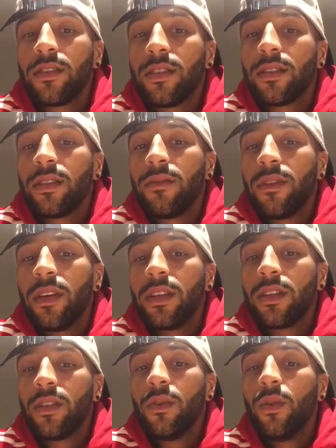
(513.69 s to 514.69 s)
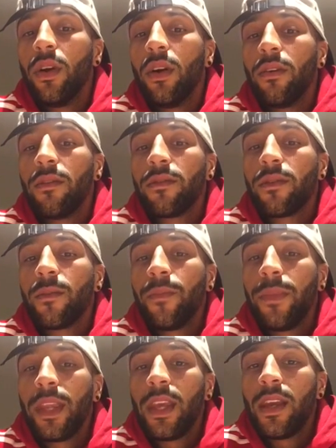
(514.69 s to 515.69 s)
just to finish it all off.
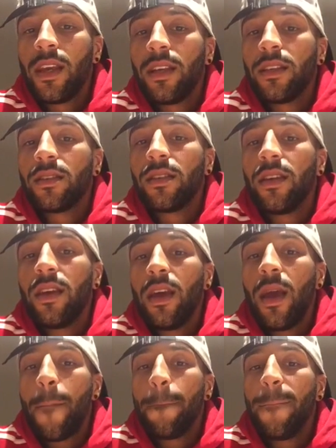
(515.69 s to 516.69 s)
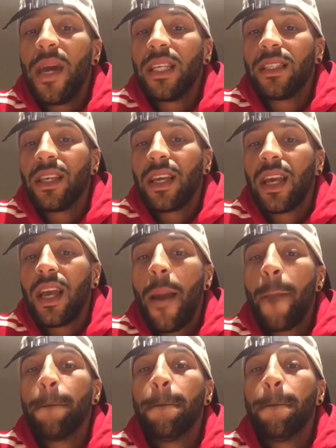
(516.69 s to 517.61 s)
So yeah, basically,